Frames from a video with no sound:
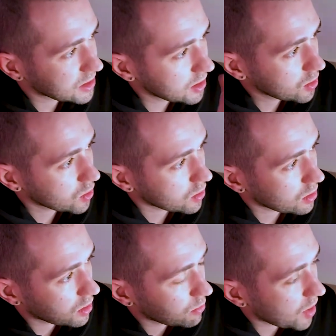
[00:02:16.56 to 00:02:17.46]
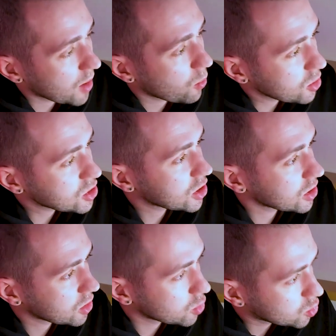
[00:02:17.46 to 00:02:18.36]
skill by watching
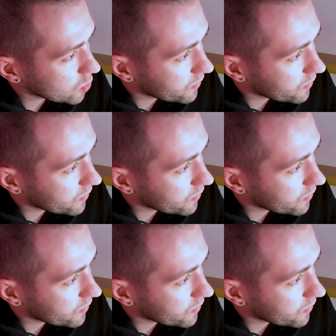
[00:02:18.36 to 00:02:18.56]
YouTube